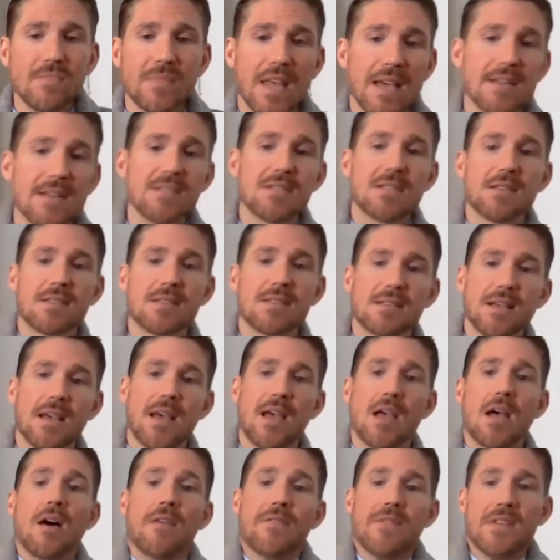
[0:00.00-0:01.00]
that is to
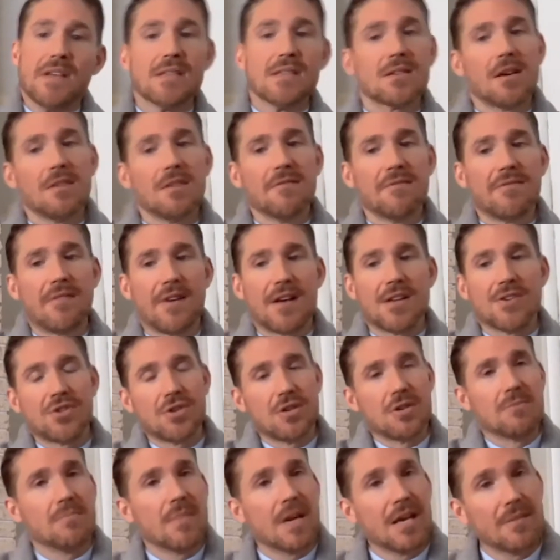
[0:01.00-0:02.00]
say, on this
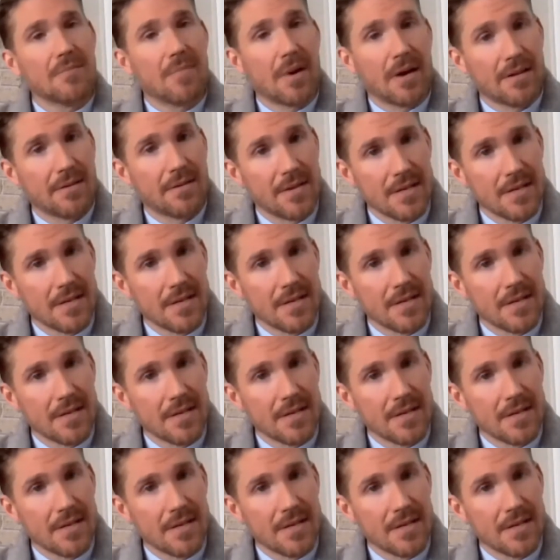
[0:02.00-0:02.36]
confession made by